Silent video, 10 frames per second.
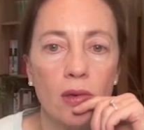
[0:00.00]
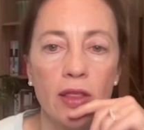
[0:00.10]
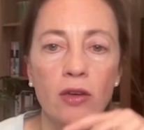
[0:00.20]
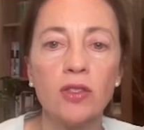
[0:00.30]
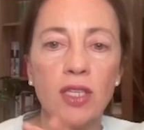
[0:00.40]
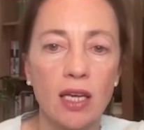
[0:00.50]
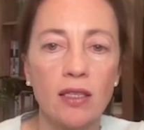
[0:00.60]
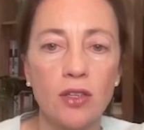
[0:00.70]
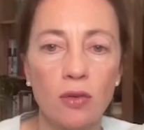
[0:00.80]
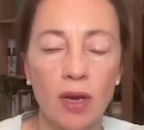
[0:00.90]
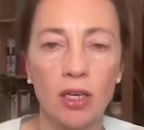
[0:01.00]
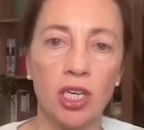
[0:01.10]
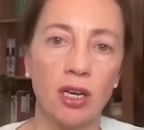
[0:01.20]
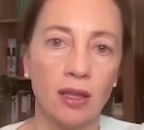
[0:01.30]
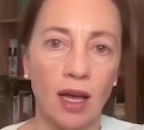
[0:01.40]
Yeah, those dates you
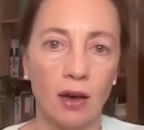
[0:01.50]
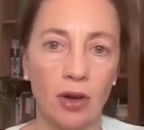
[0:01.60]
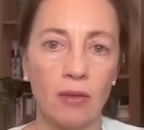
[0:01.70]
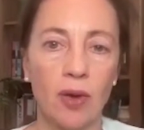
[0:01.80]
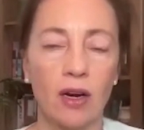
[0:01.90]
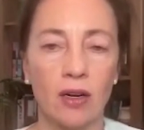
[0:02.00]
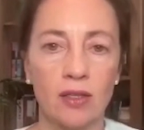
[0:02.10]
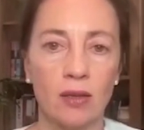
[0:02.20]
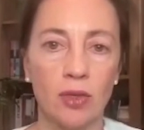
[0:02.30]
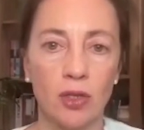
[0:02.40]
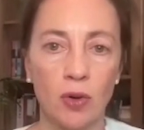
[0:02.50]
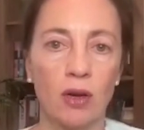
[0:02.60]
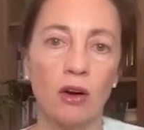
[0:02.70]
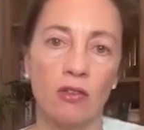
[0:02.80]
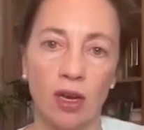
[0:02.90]
mentioned allow a comparison between
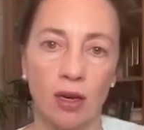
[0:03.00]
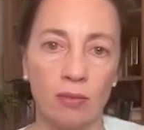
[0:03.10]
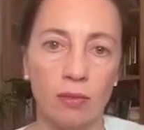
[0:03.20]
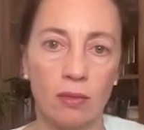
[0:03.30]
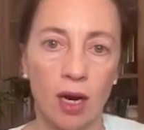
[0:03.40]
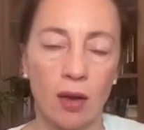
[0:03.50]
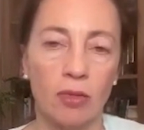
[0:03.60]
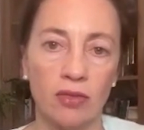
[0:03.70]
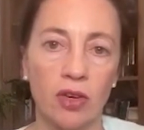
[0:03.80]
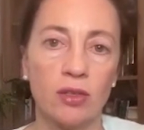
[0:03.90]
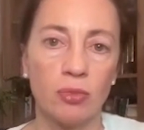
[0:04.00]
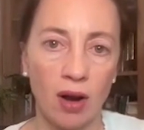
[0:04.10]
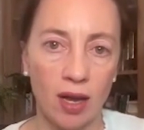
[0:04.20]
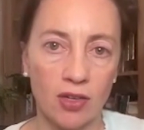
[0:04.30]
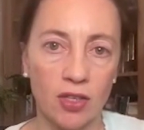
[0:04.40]
COVID and a couple of years
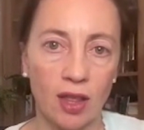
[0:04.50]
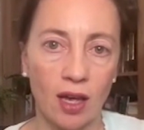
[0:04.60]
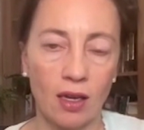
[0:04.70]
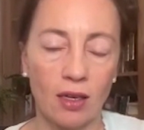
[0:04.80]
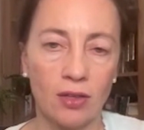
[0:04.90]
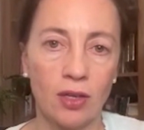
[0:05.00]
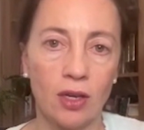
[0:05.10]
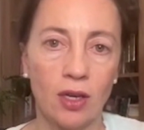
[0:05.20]
prior to that.